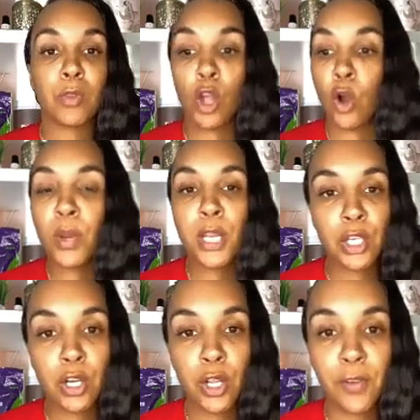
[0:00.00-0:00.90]
Go read
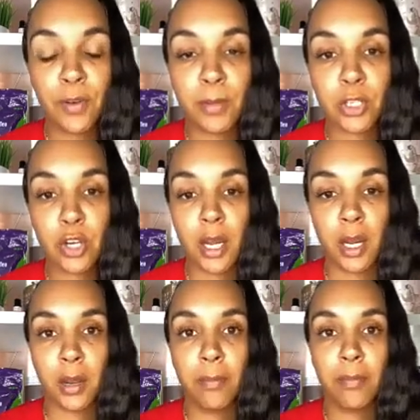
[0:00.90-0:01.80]
your notes from a
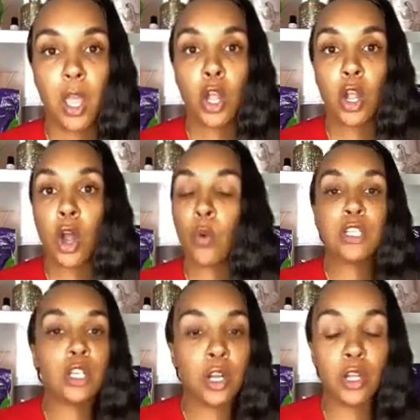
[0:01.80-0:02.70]
training. Go read
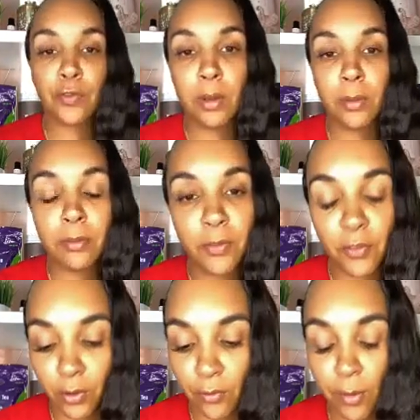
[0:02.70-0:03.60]
your notes
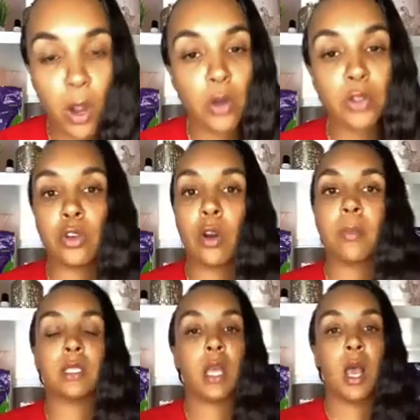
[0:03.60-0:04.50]
from Coach
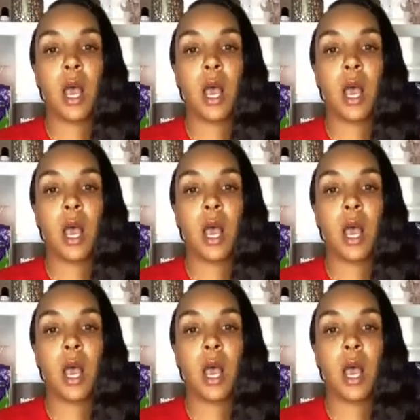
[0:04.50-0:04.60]
Stormy's